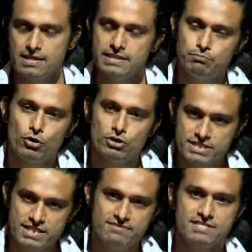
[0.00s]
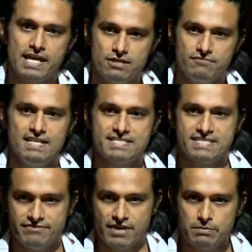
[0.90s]
The positive side of
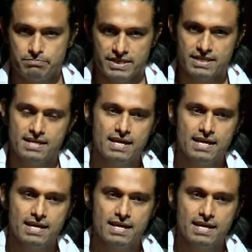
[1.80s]
less development,